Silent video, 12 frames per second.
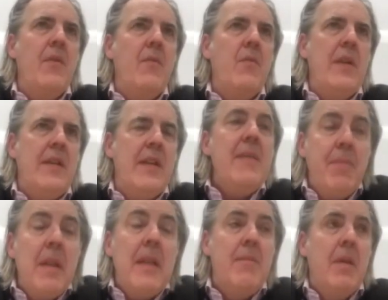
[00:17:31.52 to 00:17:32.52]
we
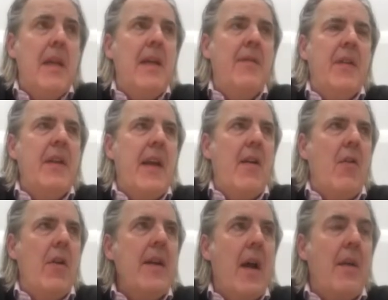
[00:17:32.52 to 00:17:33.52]
deeply believe at
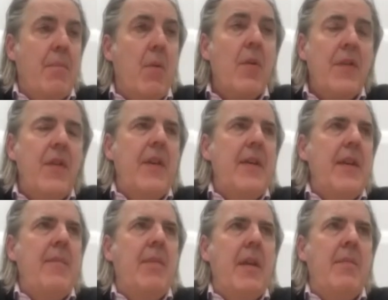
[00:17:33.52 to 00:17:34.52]
Carey, and I personally
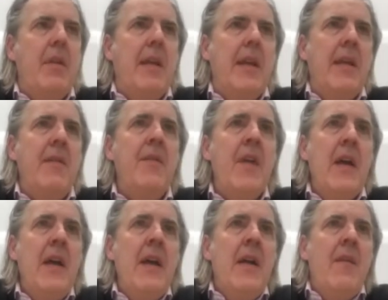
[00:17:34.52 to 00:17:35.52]
deeply believe
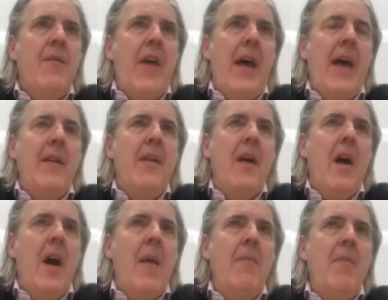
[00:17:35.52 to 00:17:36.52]
that
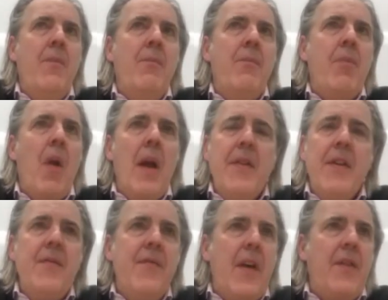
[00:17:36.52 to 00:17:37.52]
private
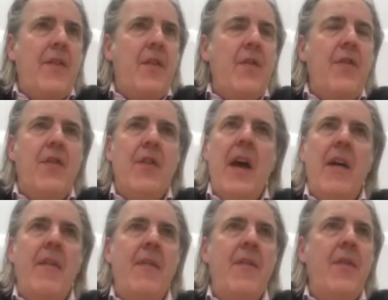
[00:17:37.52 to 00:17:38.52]
investors should
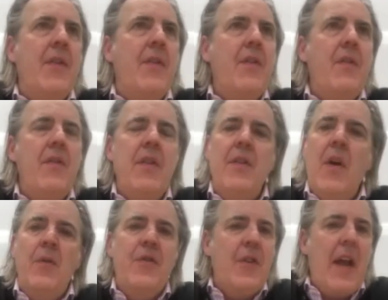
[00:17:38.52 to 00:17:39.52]
have this,
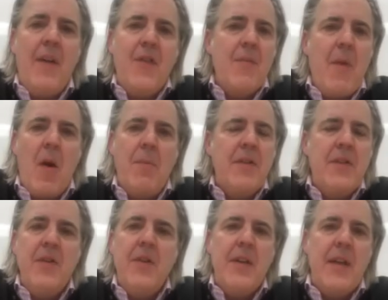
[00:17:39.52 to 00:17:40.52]
should have some
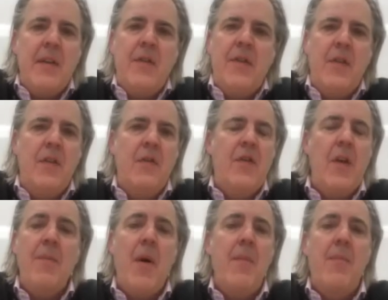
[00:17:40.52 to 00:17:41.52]
opportunities to
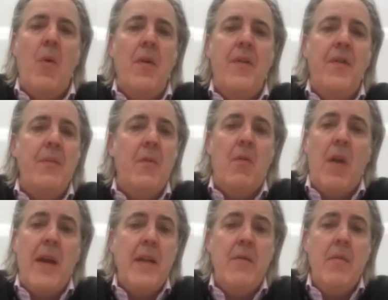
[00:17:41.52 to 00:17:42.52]
jump on board as some
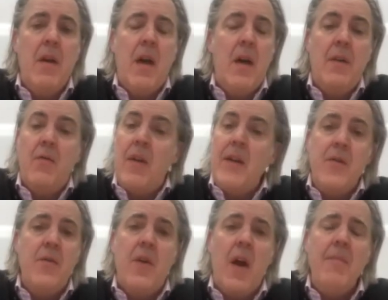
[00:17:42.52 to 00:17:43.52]
great
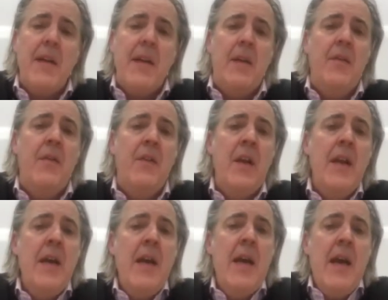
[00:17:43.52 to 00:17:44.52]
new companies.
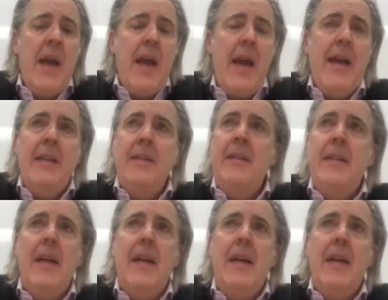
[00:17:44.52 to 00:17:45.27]
And